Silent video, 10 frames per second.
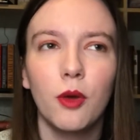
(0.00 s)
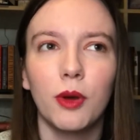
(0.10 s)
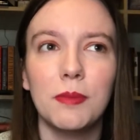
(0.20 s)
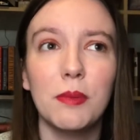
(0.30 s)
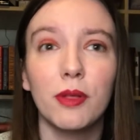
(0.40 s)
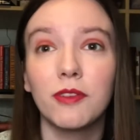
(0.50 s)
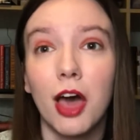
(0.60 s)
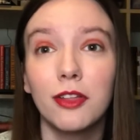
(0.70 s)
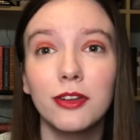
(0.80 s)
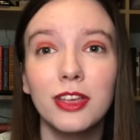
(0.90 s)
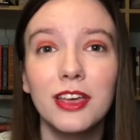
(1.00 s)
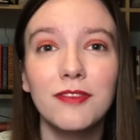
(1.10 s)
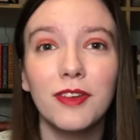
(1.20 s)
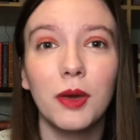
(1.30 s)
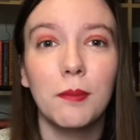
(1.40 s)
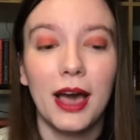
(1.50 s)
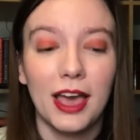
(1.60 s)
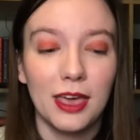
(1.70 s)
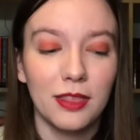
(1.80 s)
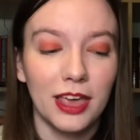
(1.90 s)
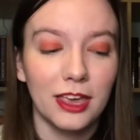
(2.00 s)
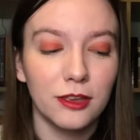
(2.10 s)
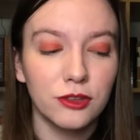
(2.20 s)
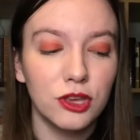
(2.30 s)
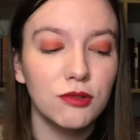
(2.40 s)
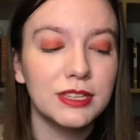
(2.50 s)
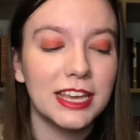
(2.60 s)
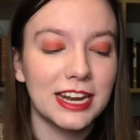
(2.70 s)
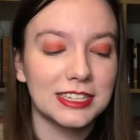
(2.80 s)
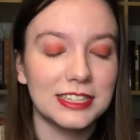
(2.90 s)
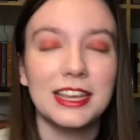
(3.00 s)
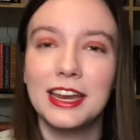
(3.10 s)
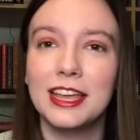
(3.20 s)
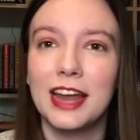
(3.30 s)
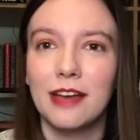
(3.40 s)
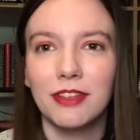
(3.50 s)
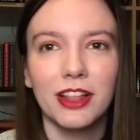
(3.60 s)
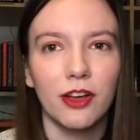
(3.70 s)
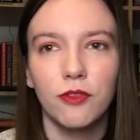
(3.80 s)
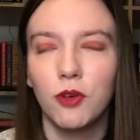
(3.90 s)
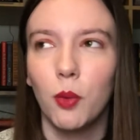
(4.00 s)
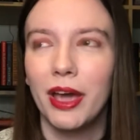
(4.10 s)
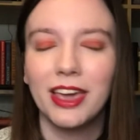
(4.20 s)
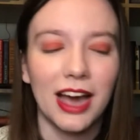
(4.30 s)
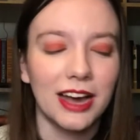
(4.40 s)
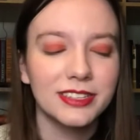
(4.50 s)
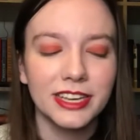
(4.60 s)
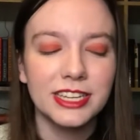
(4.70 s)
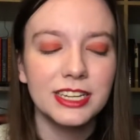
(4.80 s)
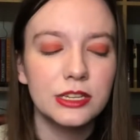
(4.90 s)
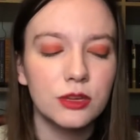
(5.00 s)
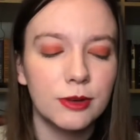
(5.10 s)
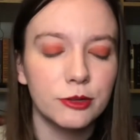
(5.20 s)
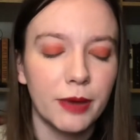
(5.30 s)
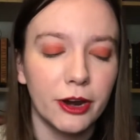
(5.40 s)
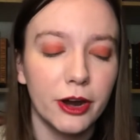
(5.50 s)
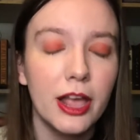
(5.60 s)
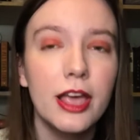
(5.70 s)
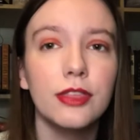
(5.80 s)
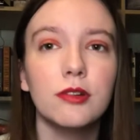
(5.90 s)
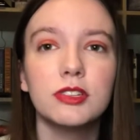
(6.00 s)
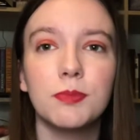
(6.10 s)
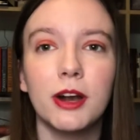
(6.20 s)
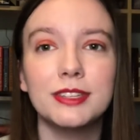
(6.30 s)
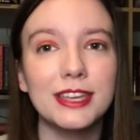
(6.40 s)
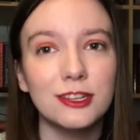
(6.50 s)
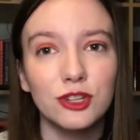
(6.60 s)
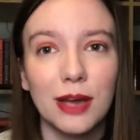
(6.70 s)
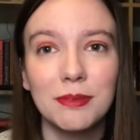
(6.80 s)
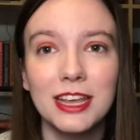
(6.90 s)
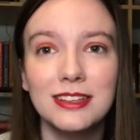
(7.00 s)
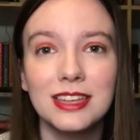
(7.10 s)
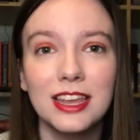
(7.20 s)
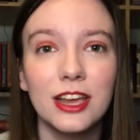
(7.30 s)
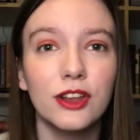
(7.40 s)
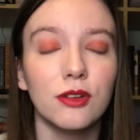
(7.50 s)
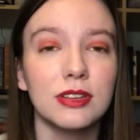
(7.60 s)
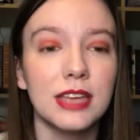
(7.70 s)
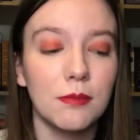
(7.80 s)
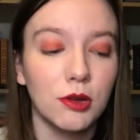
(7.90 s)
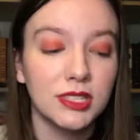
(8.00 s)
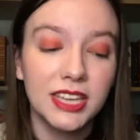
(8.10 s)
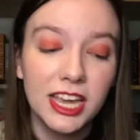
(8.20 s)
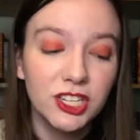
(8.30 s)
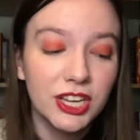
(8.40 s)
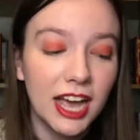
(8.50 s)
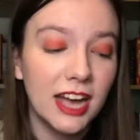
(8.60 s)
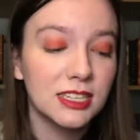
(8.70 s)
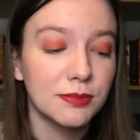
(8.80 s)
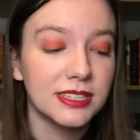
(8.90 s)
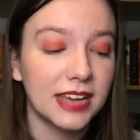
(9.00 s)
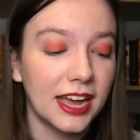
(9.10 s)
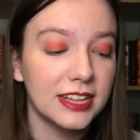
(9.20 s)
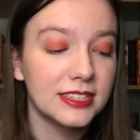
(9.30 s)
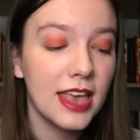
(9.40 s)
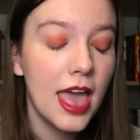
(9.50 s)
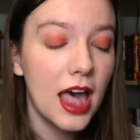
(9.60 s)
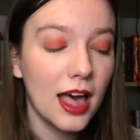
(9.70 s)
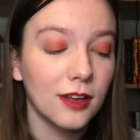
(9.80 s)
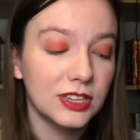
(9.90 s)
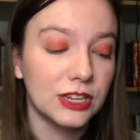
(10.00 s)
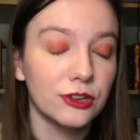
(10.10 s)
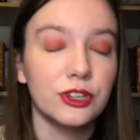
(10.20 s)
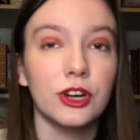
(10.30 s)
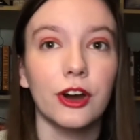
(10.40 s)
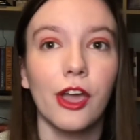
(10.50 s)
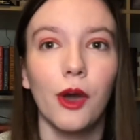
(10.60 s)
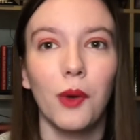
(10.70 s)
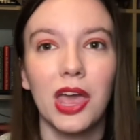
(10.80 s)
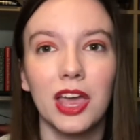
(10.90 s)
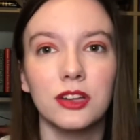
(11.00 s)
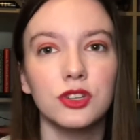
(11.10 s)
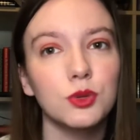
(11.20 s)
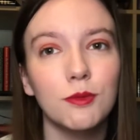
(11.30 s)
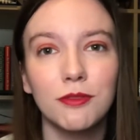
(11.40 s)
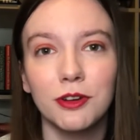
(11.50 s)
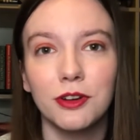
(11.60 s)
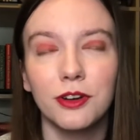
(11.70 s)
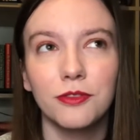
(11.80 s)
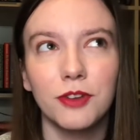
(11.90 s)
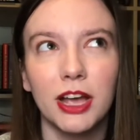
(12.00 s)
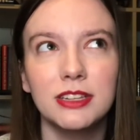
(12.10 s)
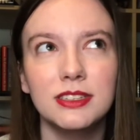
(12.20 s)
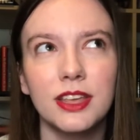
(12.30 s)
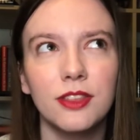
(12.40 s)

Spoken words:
where people of color live by like using it as a setting and having like a full white cast. Like, it did so much better. There was parts in Japanese in here. There was a mostly Asian cast besides Alexandra Daddario and two of her friends in the